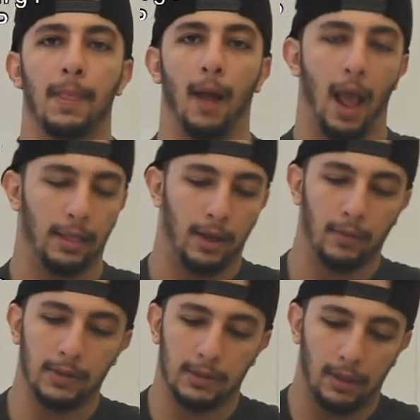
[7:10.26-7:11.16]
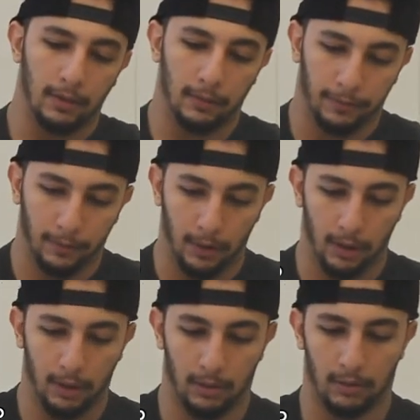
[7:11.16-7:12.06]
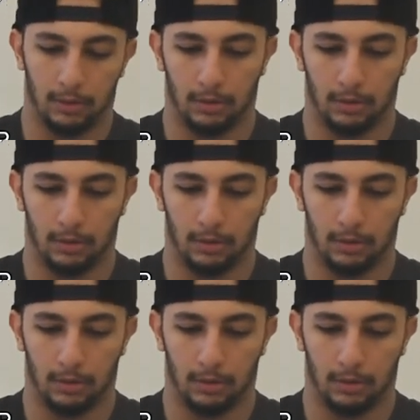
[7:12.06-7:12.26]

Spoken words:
And that was it for